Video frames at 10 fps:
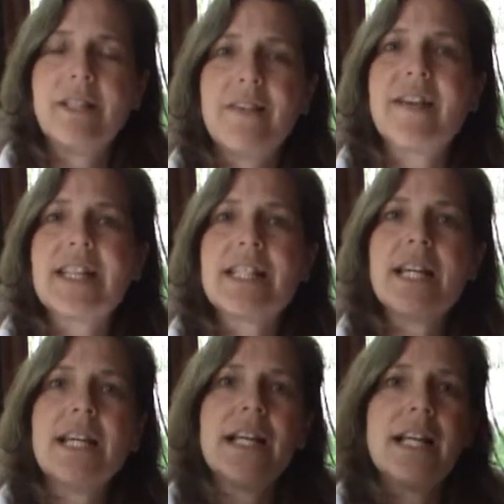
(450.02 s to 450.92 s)
event
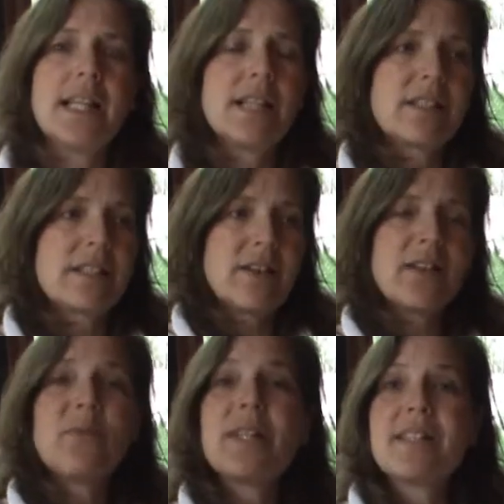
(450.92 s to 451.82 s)
that
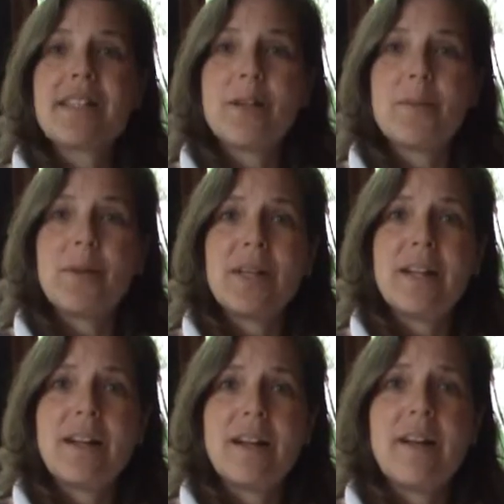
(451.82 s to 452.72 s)
started with a
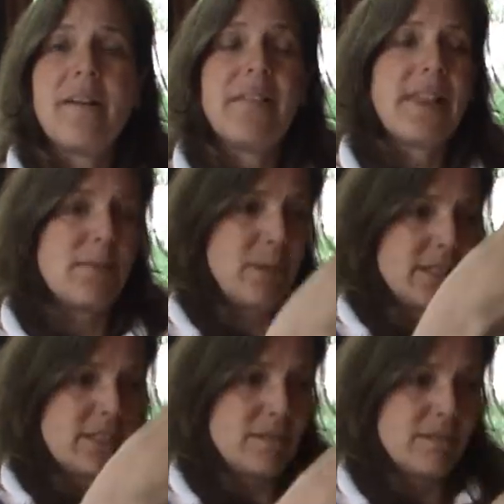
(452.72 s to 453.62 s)
ceremony, then
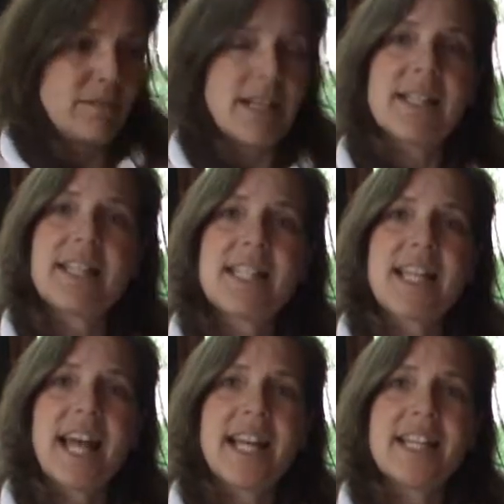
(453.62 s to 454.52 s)
went right to the
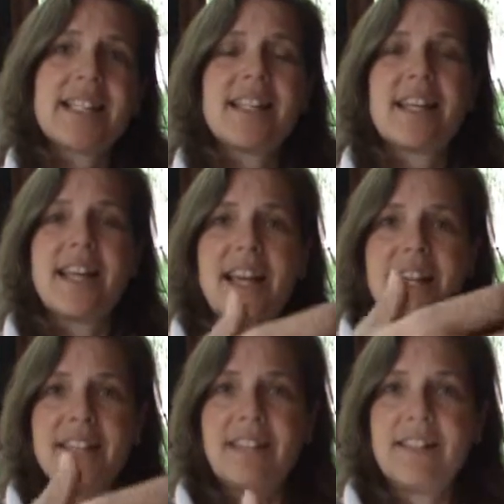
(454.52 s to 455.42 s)
science,
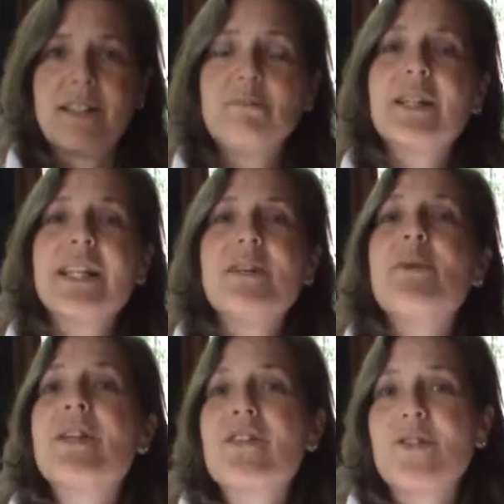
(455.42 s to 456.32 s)
and then completed
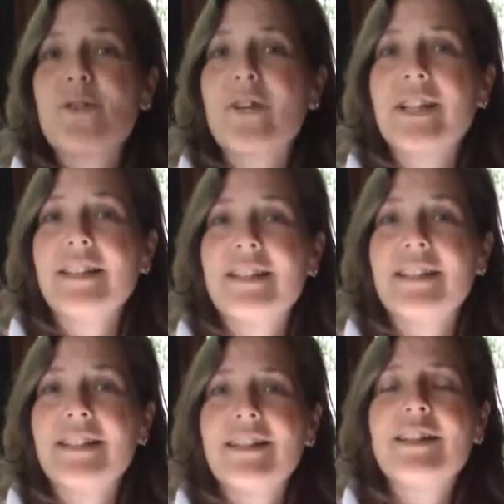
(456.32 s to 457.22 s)
with a story.
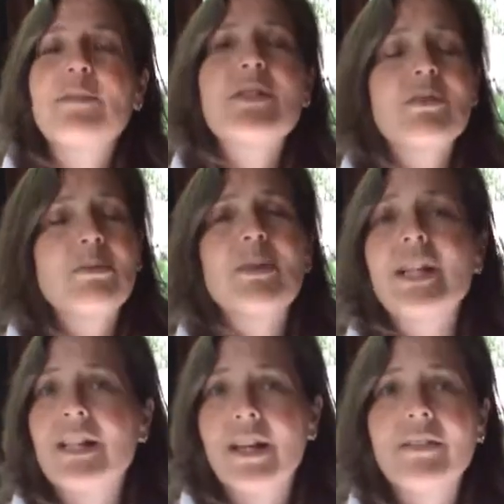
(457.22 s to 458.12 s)
It was a
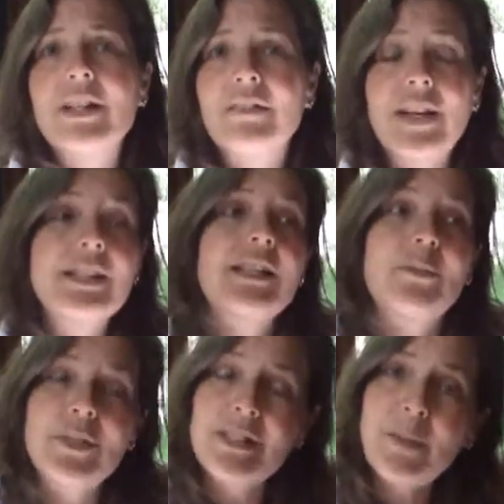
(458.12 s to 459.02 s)
really lovely event. And
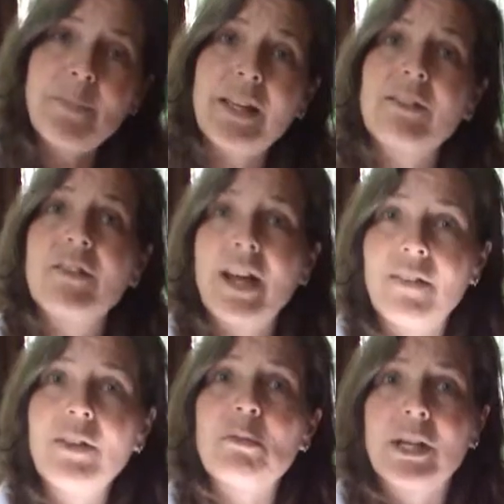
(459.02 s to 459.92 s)
there was something for
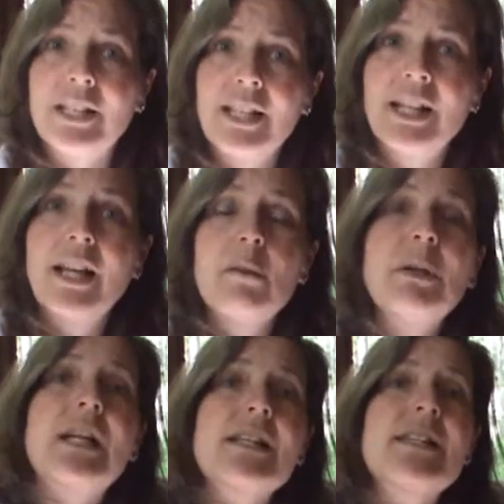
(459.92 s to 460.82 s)
everyone
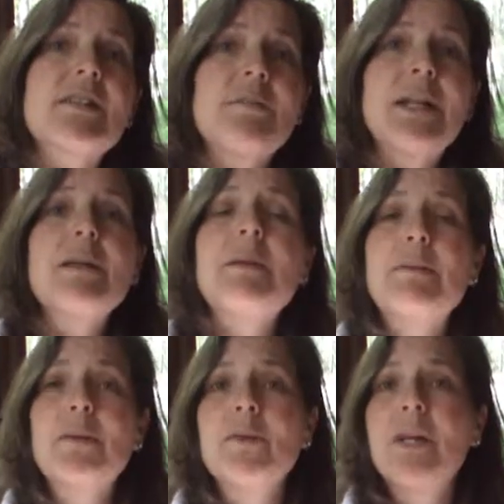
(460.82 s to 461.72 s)
because there are many
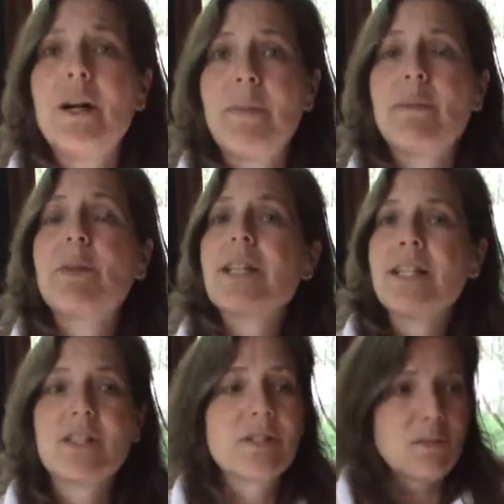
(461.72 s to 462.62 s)
people who come that really
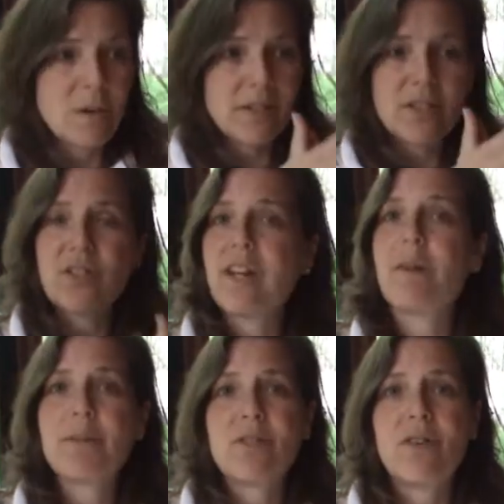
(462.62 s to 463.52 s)
just want the straight
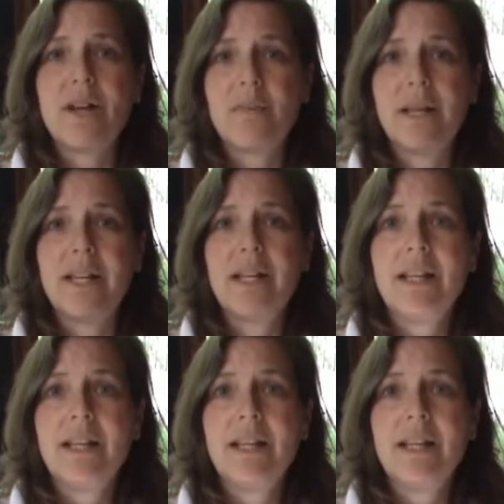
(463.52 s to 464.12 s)
up astronomy.